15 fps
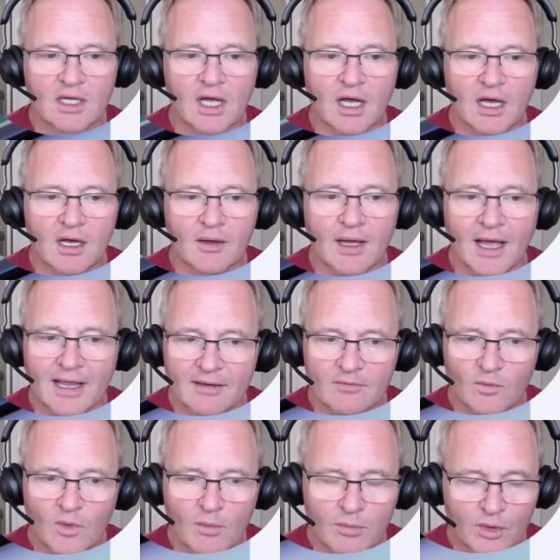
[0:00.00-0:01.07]

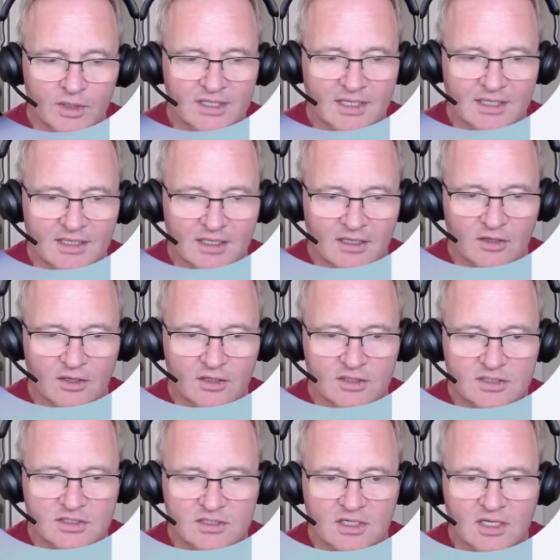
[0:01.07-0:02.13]
1.8
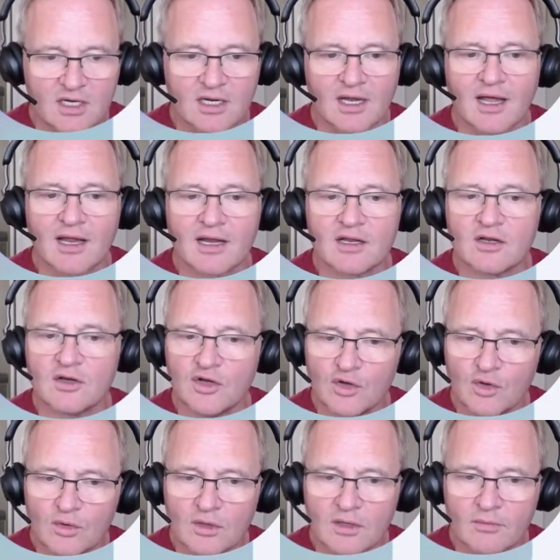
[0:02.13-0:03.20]
GHz, and a
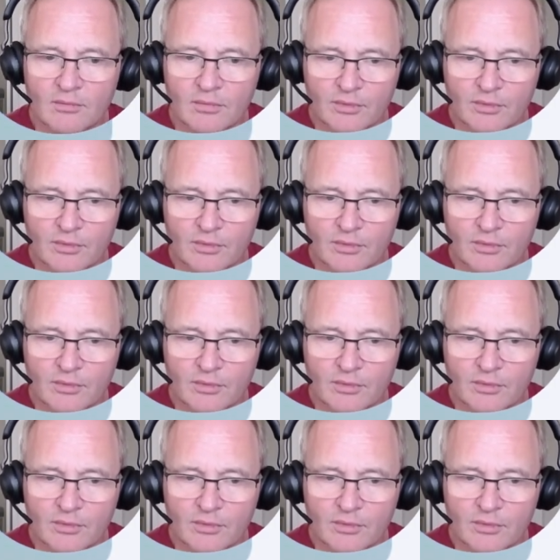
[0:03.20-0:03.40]
newer,